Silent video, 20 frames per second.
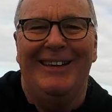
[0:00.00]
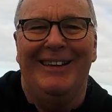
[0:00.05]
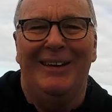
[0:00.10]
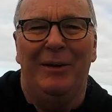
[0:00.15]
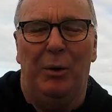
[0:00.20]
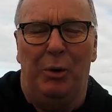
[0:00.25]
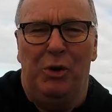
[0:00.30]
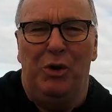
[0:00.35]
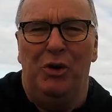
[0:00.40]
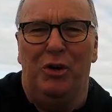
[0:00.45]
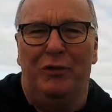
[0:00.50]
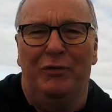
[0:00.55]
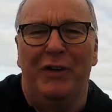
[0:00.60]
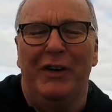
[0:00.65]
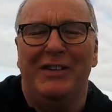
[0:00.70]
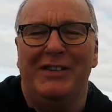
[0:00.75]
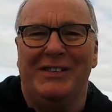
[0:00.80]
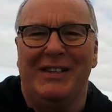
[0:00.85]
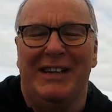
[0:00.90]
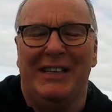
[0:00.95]
Well, kia ora
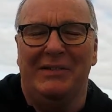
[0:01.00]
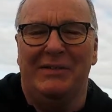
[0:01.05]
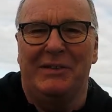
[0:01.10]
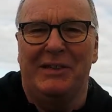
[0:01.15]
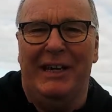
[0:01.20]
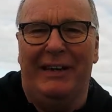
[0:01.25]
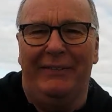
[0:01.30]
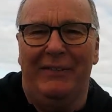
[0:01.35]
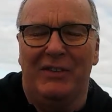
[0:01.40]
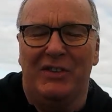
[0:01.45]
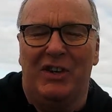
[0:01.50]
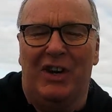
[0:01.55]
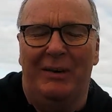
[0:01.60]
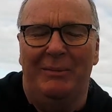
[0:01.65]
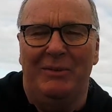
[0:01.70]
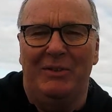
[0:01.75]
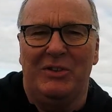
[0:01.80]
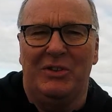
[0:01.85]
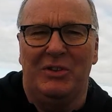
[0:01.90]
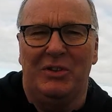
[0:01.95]
folks, thanks for taking the
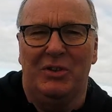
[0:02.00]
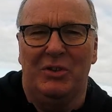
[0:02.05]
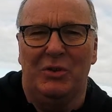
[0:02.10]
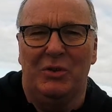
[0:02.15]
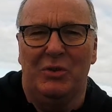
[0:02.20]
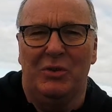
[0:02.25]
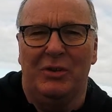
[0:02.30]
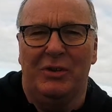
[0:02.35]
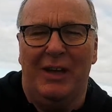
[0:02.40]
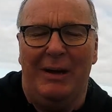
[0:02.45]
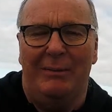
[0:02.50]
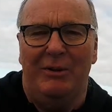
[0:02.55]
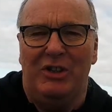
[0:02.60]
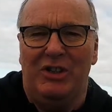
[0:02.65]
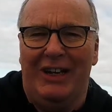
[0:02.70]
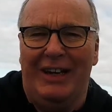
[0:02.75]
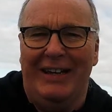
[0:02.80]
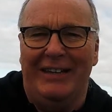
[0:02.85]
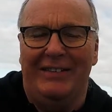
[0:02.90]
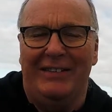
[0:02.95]
time to come and
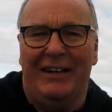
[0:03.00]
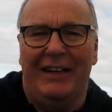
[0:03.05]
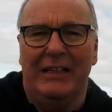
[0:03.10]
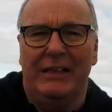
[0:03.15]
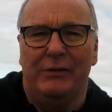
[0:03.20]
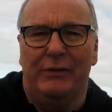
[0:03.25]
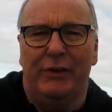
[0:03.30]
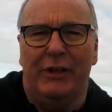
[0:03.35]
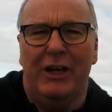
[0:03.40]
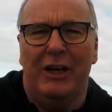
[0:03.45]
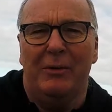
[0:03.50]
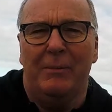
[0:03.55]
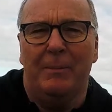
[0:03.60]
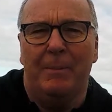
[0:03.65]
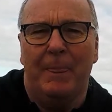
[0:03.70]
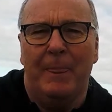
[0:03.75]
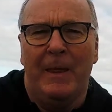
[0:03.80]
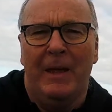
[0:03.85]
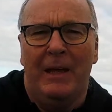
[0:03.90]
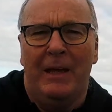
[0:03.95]
check out today's video.
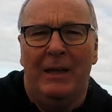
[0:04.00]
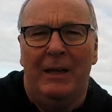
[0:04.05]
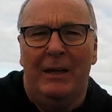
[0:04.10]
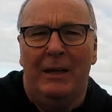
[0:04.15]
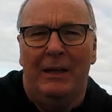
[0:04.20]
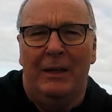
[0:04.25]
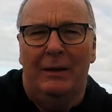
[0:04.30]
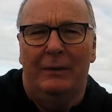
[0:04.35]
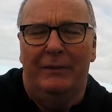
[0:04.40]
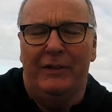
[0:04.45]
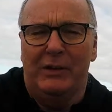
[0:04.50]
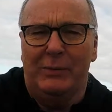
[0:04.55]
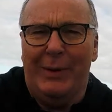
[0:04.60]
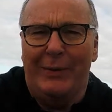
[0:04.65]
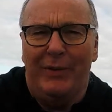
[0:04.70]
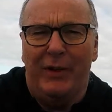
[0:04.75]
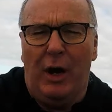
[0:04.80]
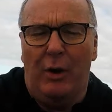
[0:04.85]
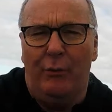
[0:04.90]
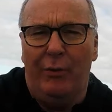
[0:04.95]
If there's
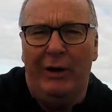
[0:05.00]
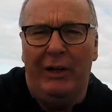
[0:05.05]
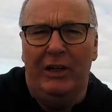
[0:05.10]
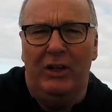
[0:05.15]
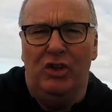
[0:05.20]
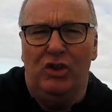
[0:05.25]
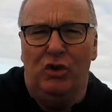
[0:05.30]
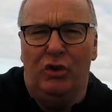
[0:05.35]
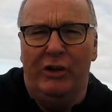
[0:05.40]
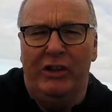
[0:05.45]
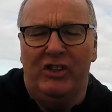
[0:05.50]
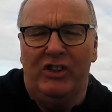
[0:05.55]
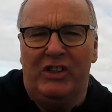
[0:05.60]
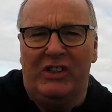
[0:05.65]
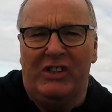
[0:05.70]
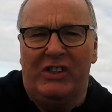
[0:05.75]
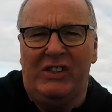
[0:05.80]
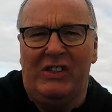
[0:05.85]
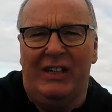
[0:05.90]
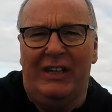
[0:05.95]
one thing I really enjoy, it's
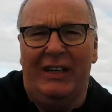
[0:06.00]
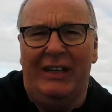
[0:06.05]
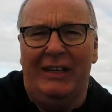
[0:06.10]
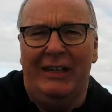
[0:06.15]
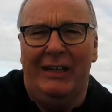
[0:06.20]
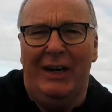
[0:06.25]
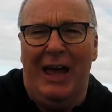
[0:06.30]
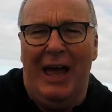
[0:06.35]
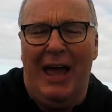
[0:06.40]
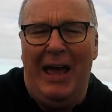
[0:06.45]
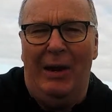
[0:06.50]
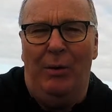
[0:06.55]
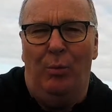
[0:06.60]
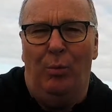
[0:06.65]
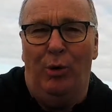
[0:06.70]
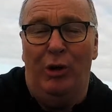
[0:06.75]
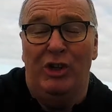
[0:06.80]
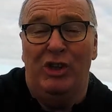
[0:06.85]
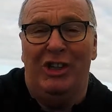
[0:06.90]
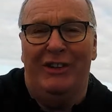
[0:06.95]
just sitting and
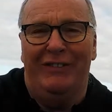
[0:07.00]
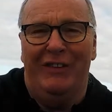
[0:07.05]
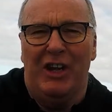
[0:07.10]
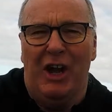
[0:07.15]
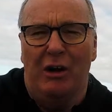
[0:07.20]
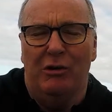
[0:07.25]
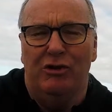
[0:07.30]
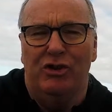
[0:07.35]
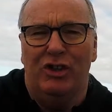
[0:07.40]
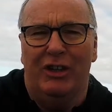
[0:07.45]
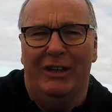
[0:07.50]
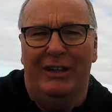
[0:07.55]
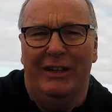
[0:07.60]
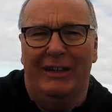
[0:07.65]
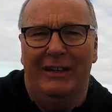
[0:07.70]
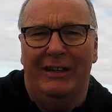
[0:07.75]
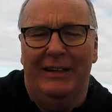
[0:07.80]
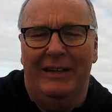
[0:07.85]
watching the ocean.